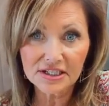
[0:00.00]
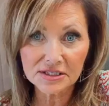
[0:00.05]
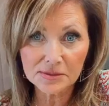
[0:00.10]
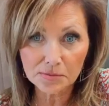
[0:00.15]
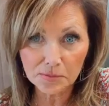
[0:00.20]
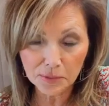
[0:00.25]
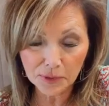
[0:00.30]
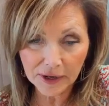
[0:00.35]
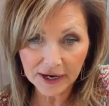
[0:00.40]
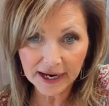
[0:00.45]

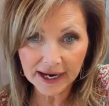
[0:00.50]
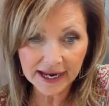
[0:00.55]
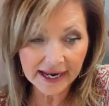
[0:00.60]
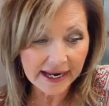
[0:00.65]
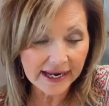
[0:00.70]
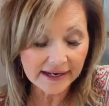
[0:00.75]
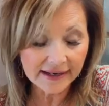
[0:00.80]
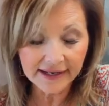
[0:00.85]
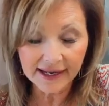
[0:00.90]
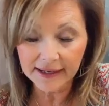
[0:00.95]

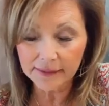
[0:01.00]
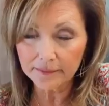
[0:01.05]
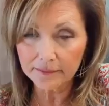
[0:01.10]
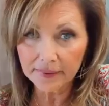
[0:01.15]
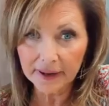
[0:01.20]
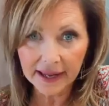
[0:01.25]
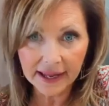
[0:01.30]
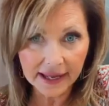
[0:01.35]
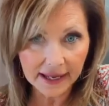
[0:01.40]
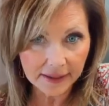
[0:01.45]
spray
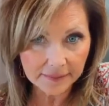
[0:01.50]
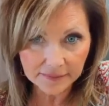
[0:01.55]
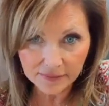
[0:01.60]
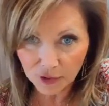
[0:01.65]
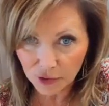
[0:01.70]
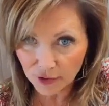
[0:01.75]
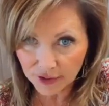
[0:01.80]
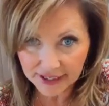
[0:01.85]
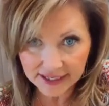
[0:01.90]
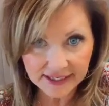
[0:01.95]
like
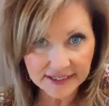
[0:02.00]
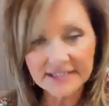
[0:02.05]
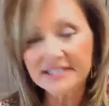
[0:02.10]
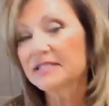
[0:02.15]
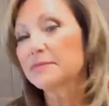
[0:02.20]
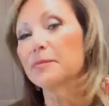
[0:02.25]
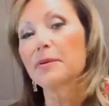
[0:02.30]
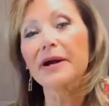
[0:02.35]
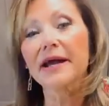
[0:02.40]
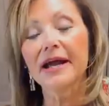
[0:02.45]
pan
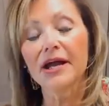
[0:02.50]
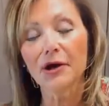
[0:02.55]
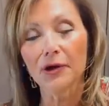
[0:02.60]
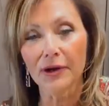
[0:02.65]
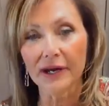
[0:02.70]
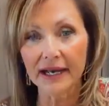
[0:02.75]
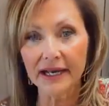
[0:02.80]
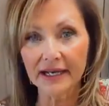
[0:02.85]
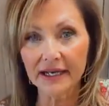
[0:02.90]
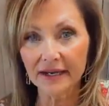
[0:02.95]
cooking
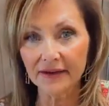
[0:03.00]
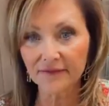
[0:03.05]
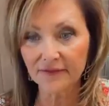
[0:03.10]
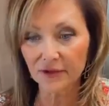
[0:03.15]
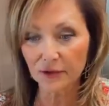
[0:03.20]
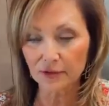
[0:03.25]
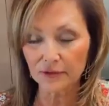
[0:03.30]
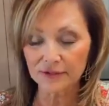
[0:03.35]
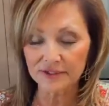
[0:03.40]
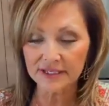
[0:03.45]
spray or any
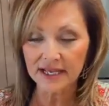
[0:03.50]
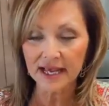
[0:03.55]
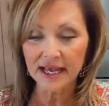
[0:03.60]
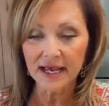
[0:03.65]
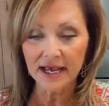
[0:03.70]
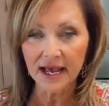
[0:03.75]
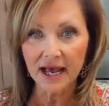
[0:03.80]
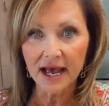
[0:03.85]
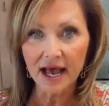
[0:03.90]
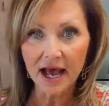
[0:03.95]
of those
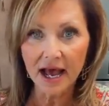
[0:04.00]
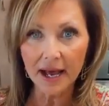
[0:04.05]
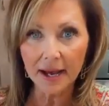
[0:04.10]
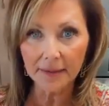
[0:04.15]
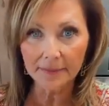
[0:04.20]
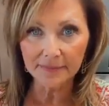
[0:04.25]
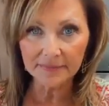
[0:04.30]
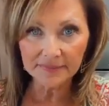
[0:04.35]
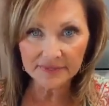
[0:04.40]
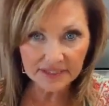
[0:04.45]

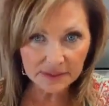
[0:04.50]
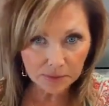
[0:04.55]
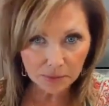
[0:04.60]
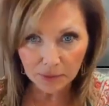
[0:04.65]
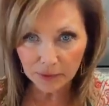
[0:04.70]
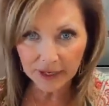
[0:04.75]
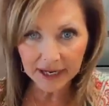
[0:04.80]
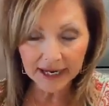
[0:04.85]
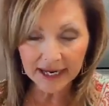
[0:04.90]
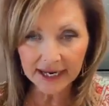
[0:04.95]

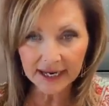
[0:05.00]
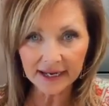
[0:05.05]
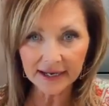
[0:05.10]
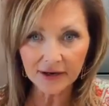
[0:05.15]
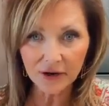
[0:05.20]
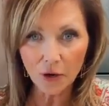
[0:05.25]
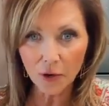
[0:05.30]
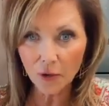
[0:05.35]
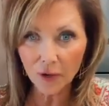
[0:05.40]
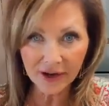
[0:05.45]

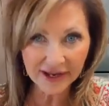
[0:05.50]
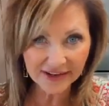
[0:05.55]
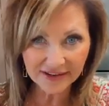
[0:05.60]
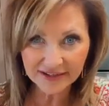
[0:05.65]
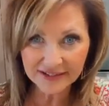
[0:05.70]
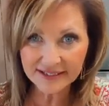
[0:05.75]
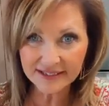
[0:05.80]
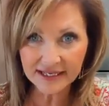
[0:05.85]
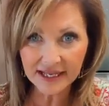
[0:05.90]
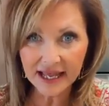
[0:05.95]
spray
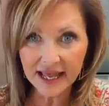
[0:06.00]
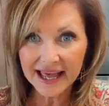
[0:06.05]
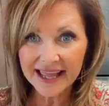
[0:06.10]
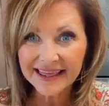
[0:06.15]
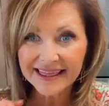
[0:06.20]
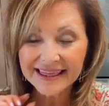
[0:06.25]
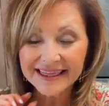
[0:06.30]
oils.